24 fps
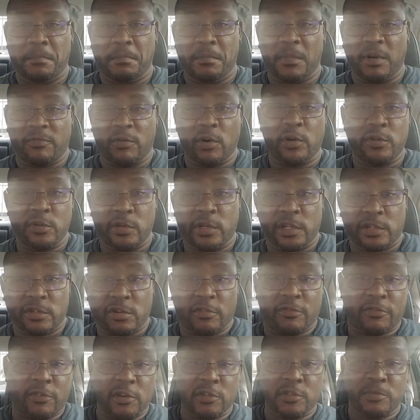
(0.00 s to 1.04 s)
before you get
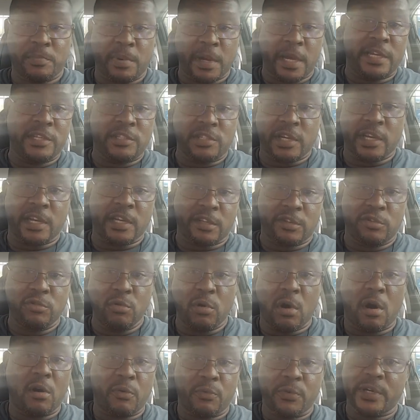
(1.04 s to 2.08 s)
your first paycheck,
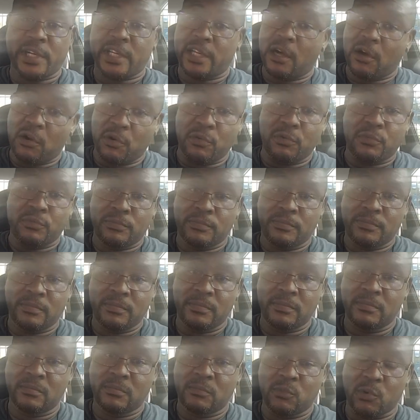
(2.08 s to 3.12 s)
you already owe,
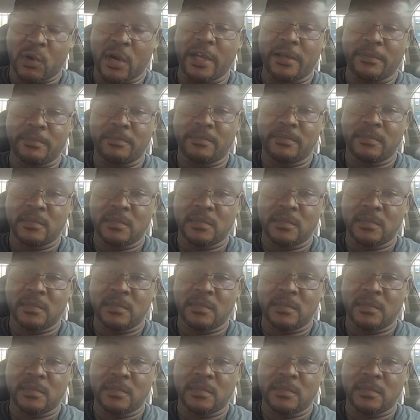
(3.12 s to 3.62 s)
right?